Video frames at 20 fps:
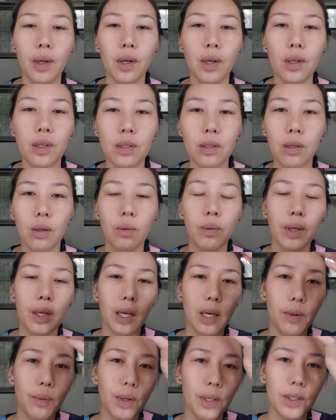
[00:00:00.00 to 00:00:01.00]
So what
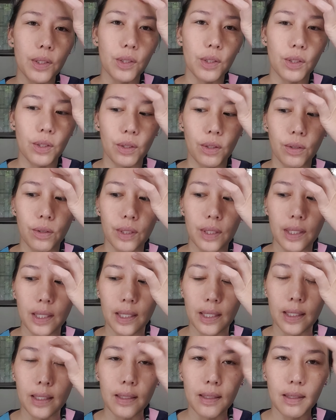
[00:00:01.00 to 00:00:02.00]
I want to do
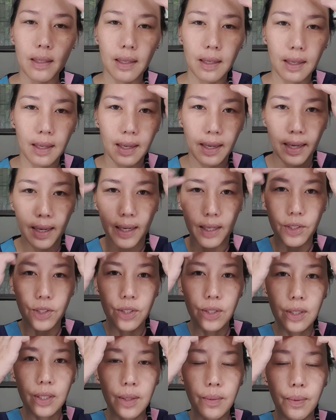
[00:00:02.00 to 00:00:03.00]
is, I
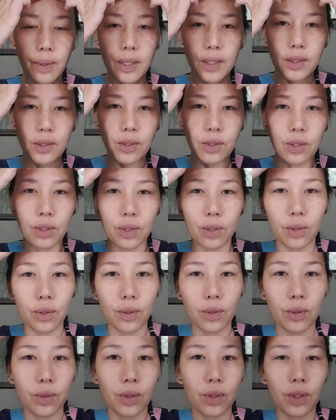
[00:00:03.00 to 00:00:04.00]
actually want
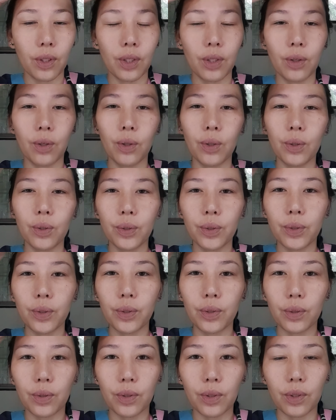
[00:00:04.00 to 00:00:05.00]
to, you can hold
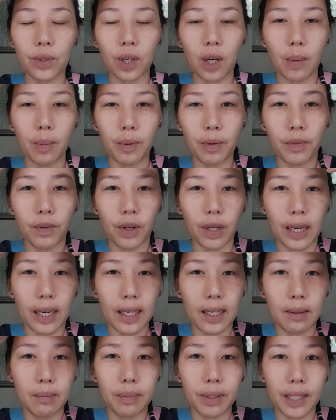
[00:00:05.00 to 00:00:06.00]
the top of your
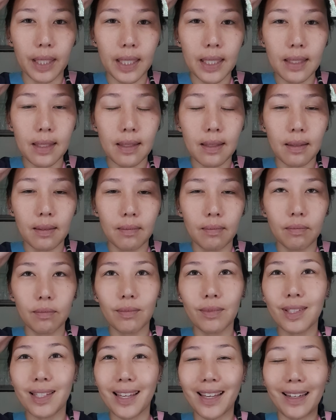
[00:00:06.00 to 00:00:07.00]
head in place,
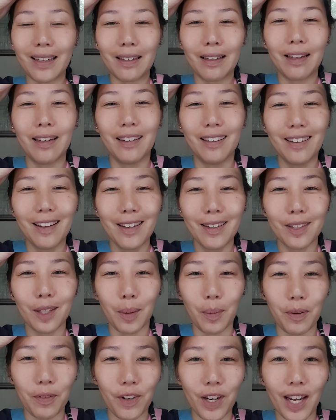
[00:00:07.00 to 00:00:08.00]
skin,
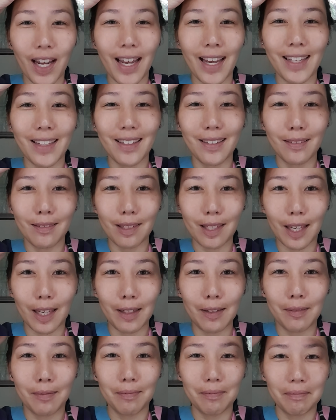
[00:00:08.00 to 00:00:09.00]
top of your head, skin,